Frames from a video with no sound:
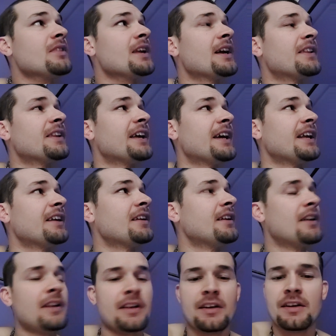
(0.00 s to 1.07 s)
And then
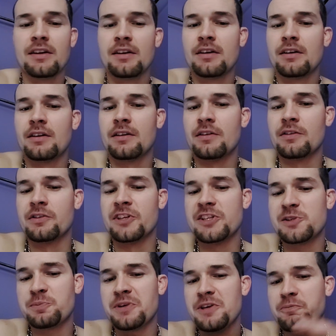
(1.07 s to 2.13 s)

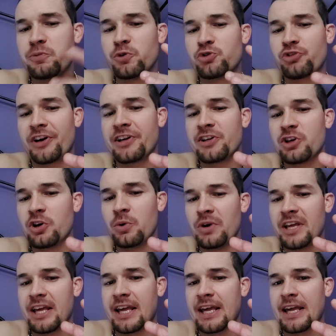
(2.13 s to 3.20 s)
these people try to go
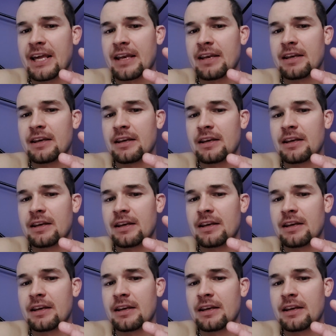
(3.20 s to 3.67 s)
ahead